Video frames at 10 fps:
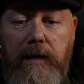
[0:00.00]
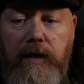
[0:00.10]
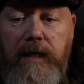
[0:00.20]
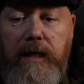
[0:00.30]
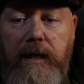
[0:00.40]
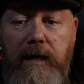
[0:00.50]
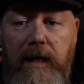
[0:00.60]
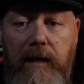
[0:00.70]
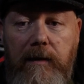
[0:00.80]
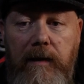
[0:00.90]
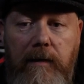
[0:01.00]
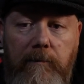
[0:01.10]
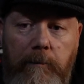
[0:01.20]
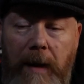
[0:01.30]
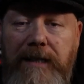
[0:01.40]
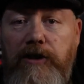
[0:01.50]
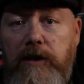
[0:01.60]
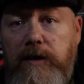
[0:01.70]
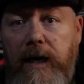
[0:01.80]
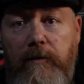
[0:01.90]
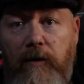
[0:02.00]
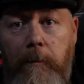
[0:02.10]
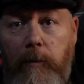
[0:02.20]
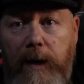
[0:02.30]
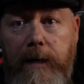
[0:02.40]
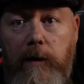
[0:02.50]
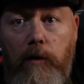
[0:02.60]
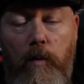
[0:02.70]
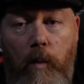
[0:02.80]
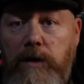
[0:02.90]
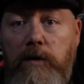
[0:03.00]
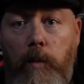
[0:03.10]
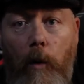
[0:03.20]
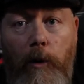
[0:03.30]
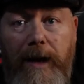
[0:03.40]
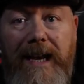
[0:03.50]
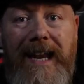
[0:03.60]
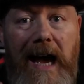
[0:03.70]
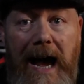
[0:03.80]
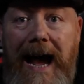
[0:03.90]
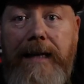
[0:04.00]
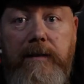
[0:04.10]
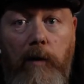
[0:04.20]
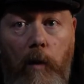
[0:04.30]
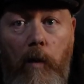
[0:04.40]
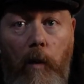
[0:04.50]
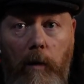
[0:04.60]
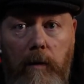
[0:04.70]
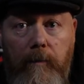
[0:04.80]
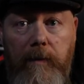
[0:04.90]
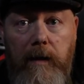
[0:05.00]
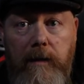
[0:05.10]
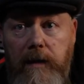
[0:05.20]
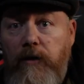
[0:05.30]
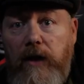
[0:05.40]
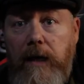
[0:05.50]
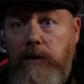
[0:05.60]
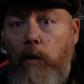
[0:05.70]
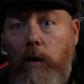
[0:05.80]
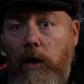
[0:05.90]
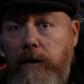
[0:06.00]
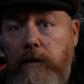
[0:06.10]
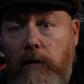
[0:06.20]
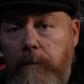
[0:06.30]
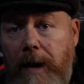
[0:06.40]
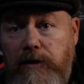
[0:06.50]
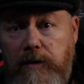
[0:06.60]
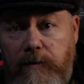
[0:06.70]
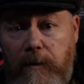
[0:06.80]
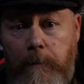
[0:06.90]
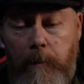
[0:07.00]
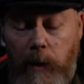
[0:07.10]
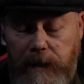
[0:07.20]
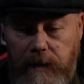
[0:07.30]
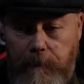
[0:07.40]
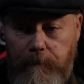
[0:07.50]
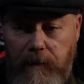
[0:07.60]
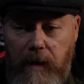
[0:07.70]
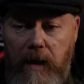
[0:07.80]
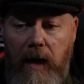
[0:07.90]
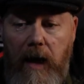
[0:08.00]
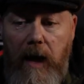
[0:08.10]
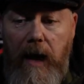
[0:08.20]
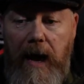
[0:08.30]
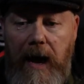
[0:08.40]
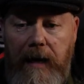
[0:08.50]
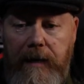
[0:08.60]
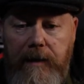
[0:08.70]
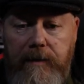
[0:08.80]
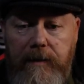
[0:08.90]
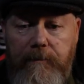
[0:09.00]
the passenger side front brake wasn't working at all. Nothing at all on the on passenger front brake. And